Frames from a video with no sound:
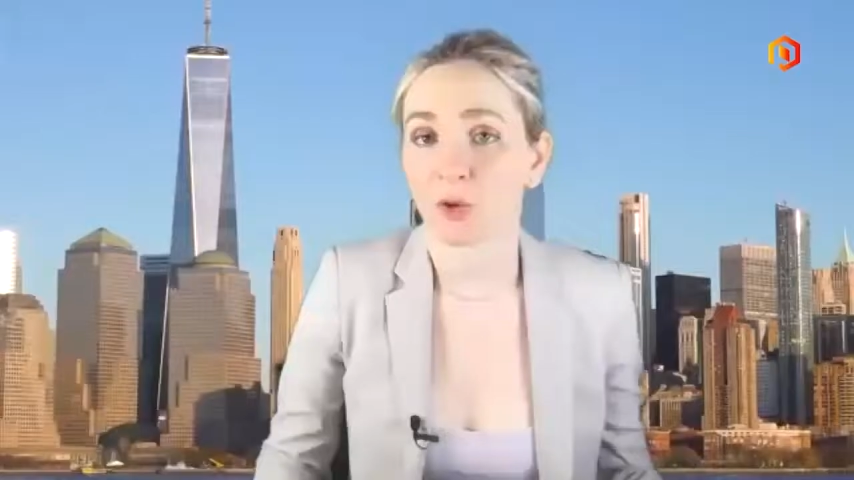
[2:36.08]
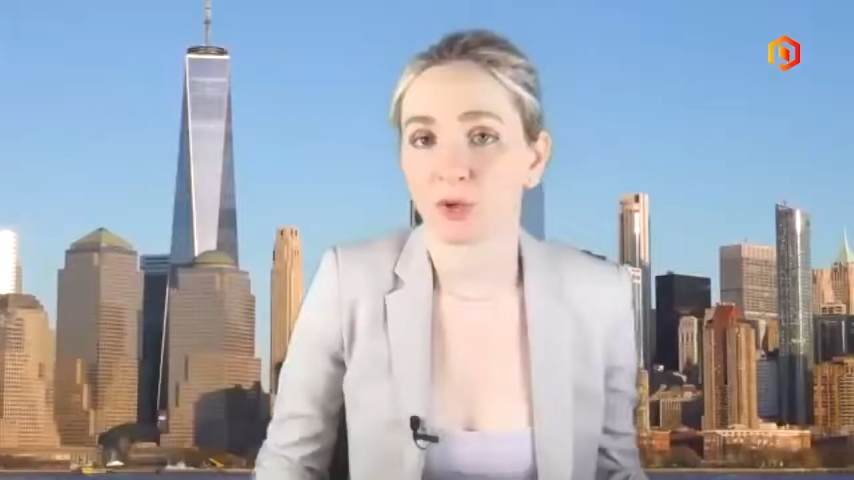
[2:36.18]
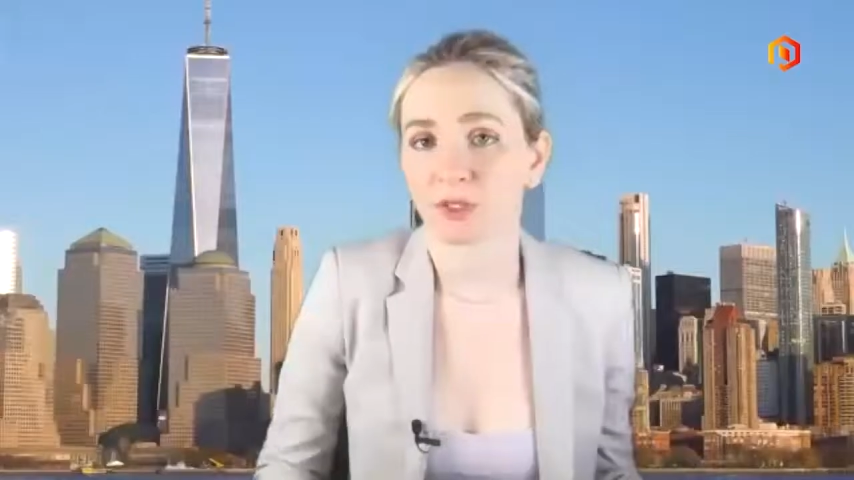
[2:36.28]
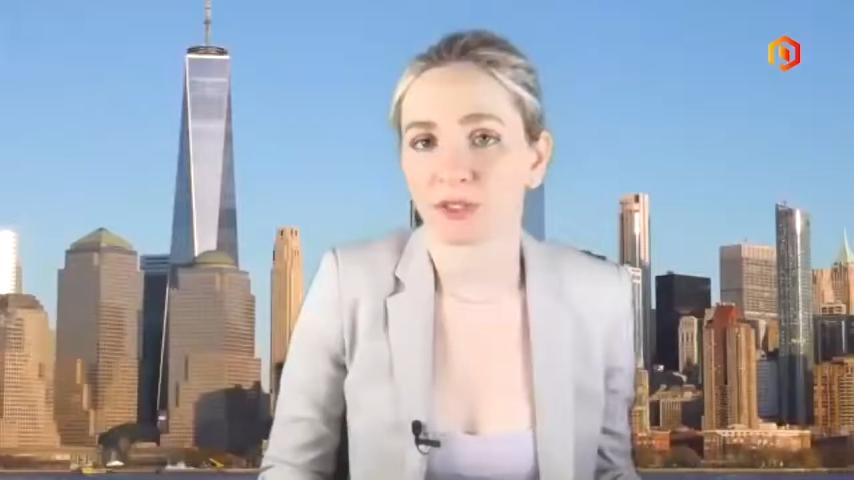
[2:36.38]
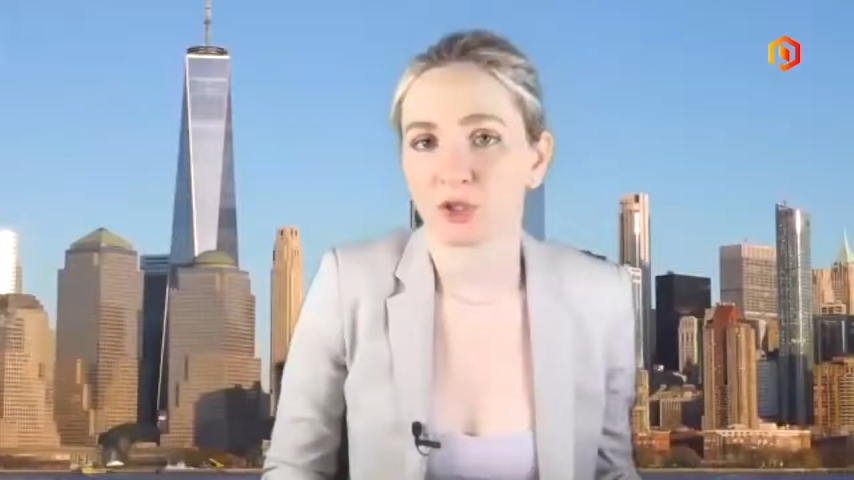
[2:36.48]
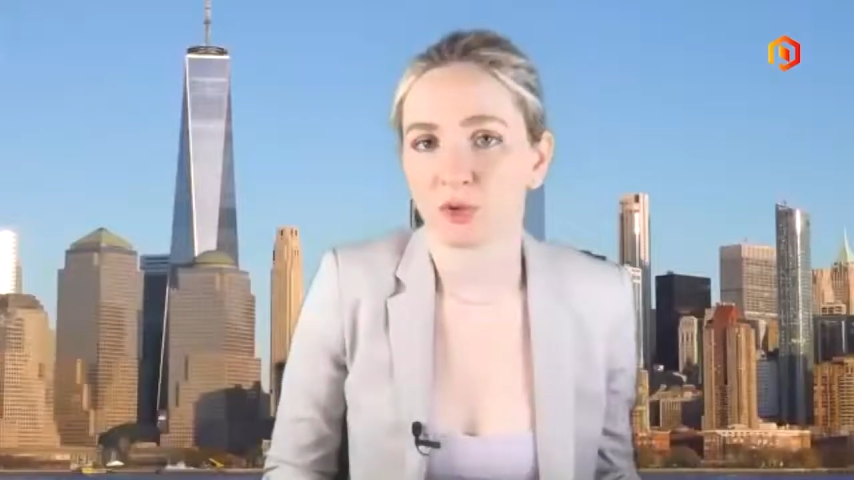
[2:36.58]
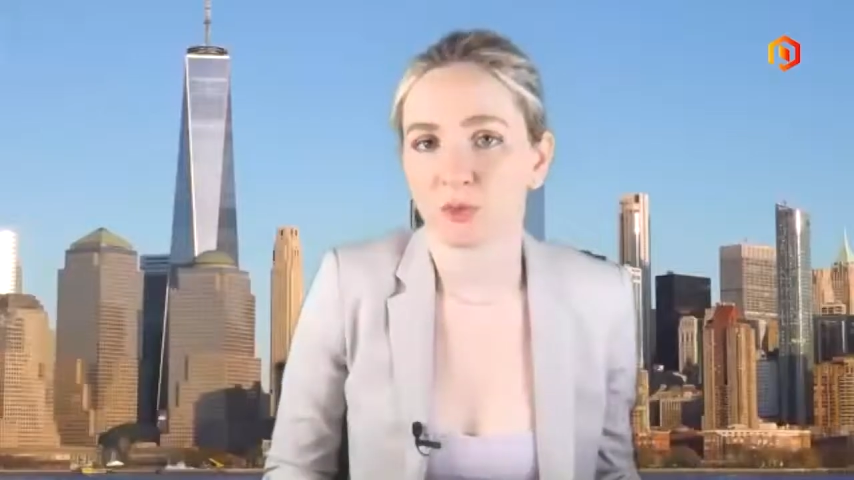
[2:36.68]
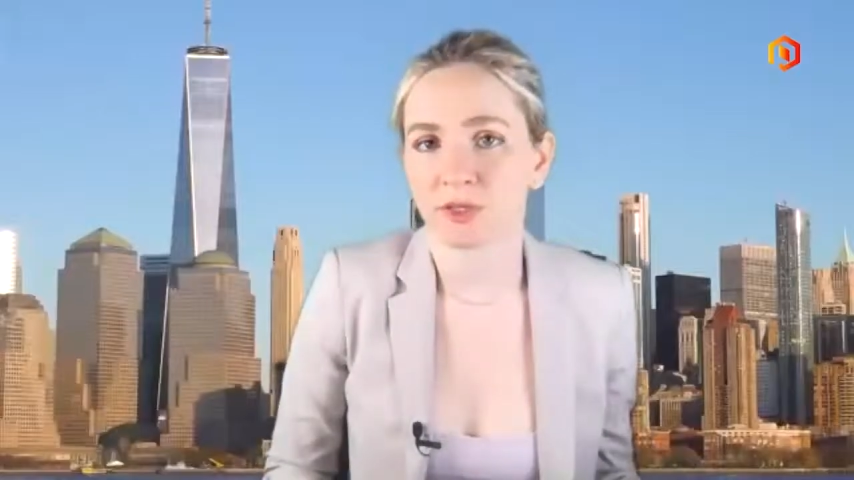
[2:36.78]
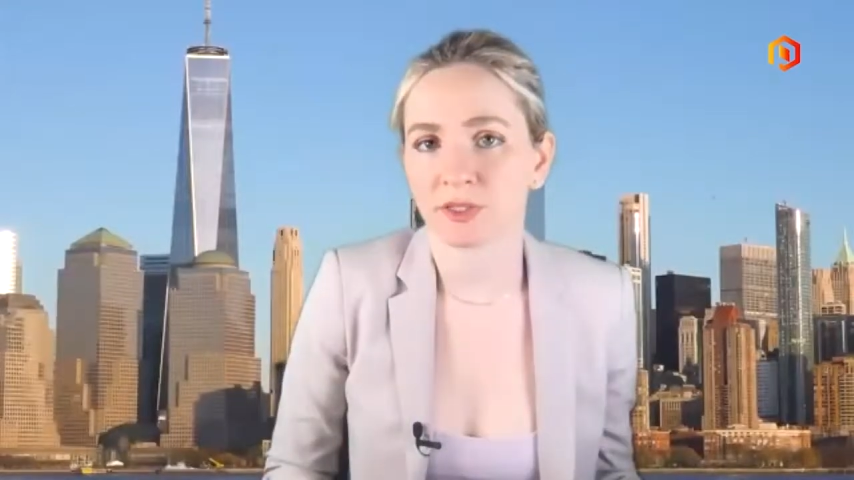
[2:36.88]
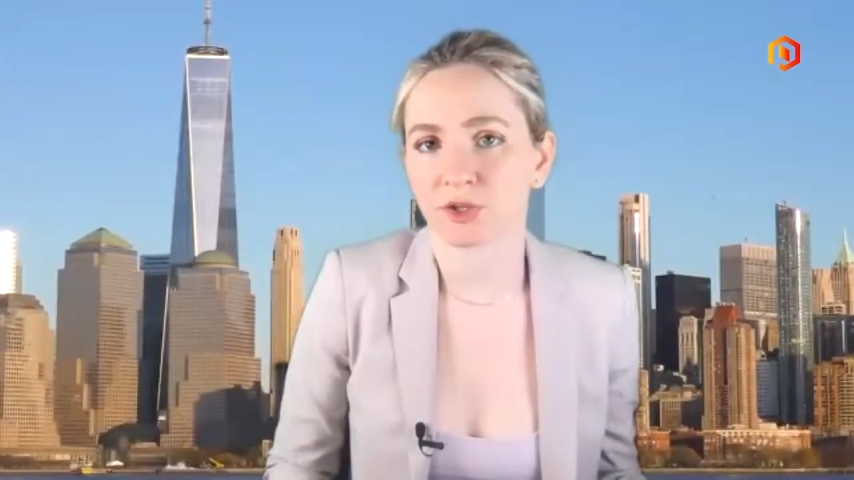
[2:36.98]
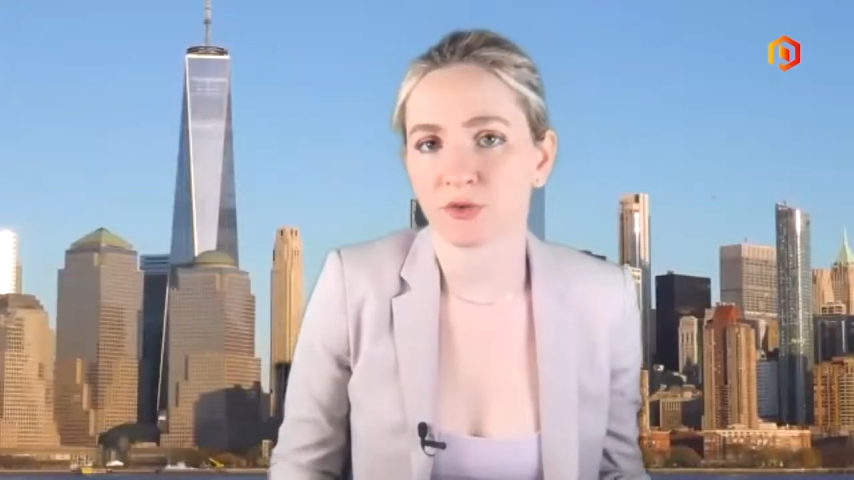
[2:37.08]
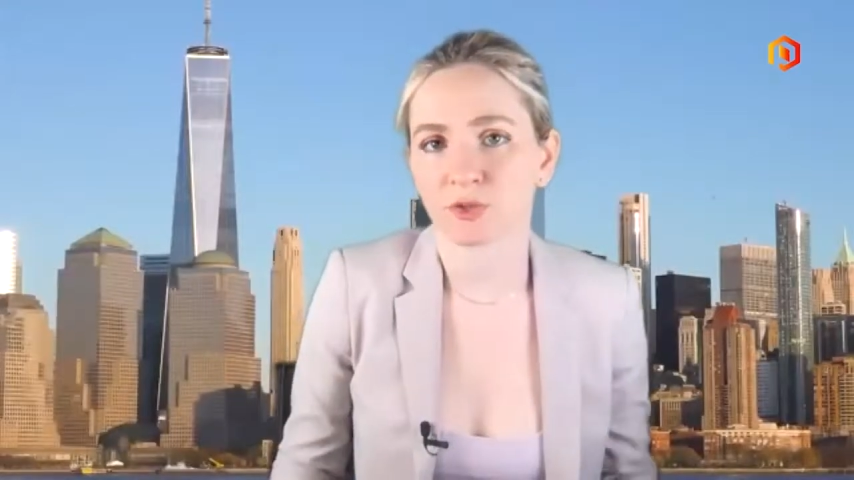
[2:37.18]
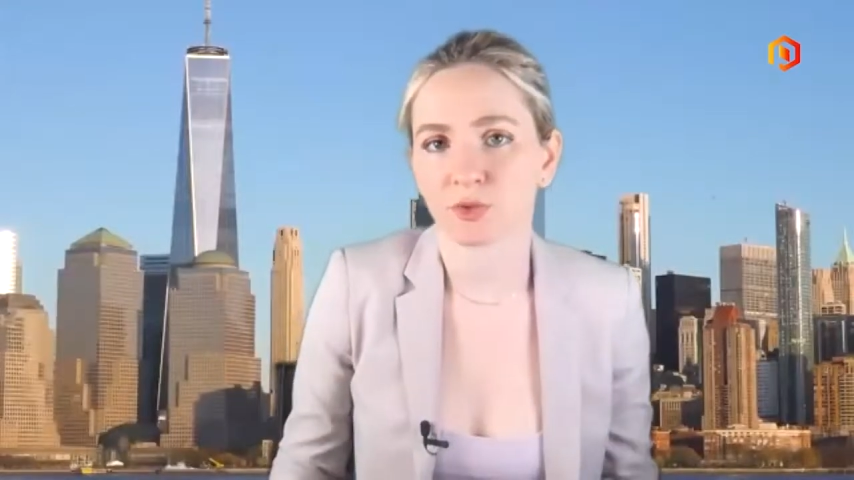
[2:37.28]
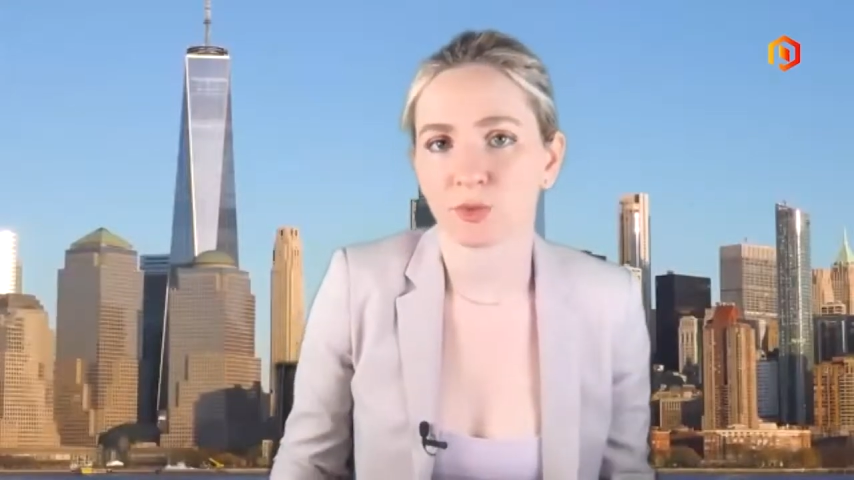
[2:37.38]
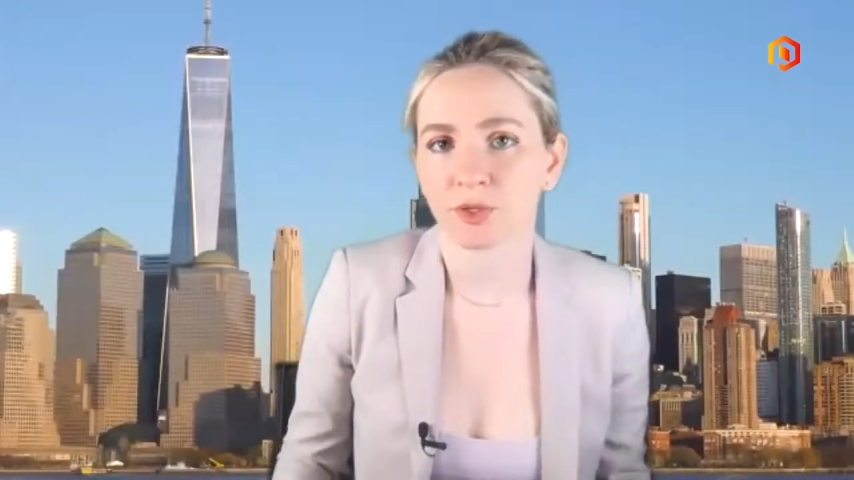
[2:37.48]
would assume this
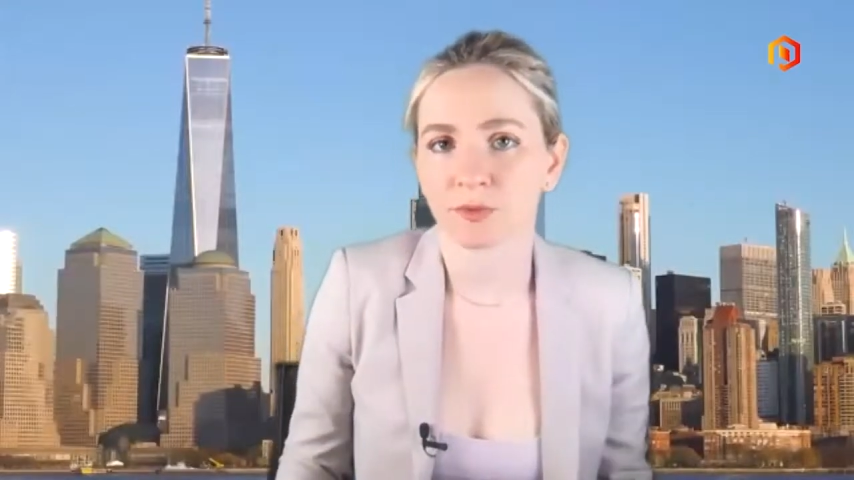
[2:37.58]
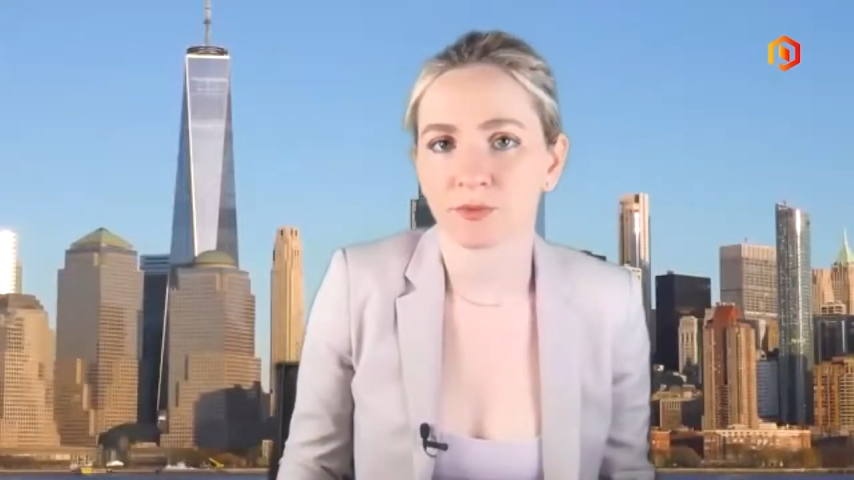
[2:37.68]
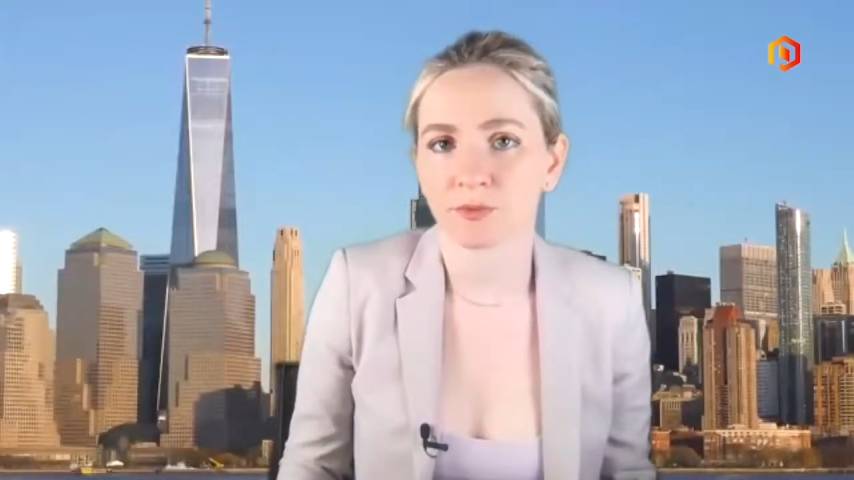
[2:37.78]
service would